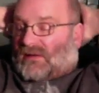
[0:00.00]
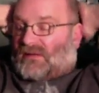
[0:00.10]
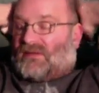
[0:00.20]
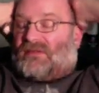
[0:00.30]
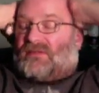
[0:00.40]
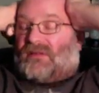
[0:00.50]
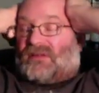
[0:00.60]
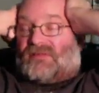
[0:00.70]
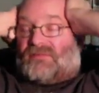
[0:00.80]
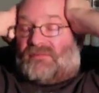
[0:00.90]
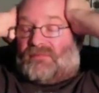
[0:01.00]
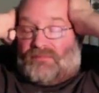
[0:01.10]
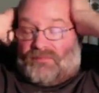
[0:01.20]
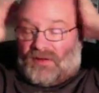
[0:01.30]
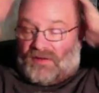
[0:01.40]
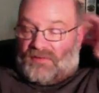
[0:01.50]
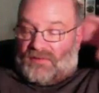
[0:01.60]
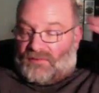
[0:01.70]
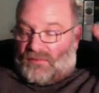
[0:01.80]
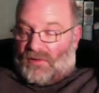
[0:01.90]
It's better on
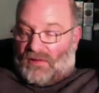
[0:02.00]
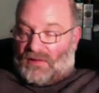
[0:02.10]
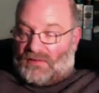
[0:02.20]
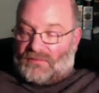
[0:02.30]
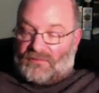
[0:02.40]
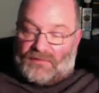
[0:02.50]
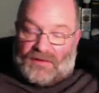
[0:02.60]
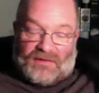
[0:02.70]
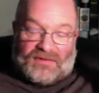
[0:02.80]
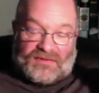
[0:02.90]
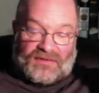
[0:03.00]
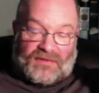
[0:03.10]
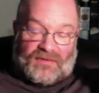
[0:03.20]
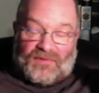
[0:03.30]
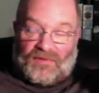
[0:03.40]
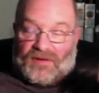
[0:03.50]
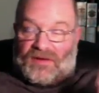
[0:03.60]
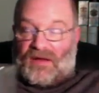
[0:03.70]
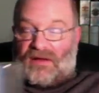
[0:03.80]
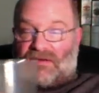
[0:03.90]
the wallet, at least if you're in
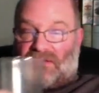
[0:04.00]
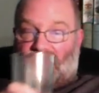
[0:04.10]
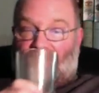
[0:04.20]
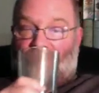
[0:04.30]
Canada.